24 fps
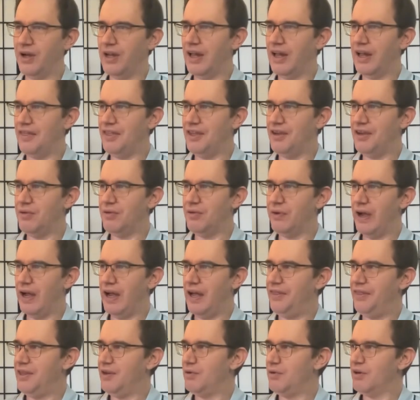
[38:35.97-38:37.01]
I think we're
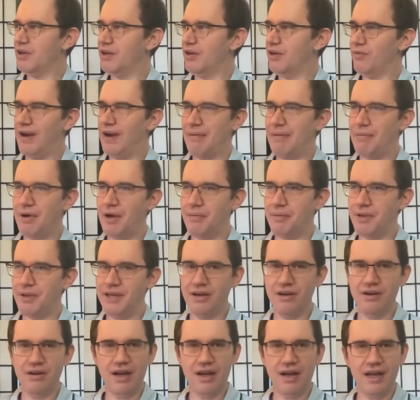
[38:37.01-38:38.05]
going to wrap up
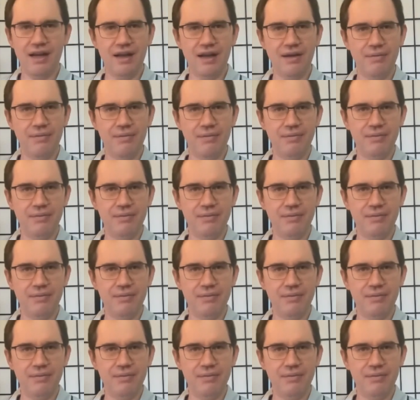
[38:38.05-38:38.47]
here.